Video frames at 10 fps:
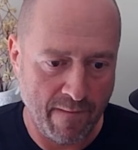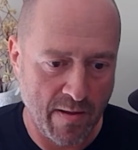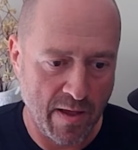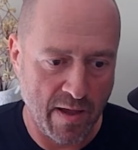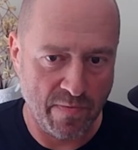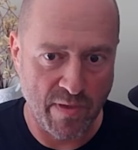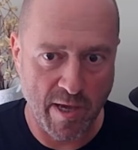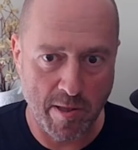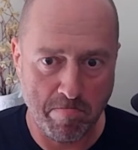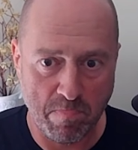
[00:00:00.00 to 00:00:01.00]
And
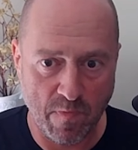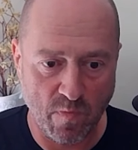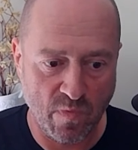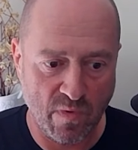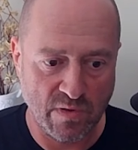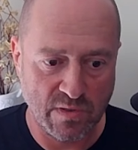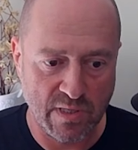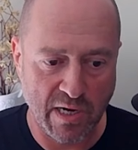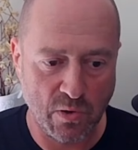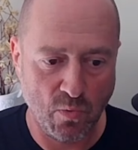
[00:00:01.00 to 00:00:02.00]
then
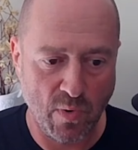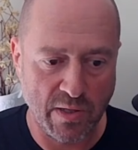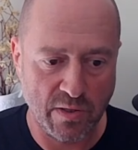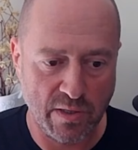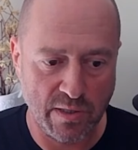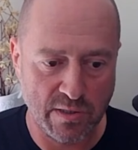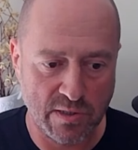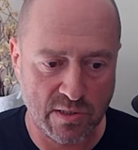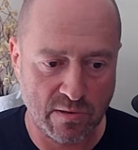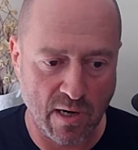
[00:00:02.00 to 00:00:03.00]
second one
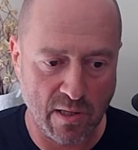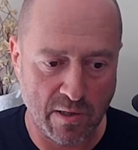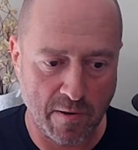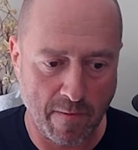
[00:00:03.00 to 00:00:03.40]
is color.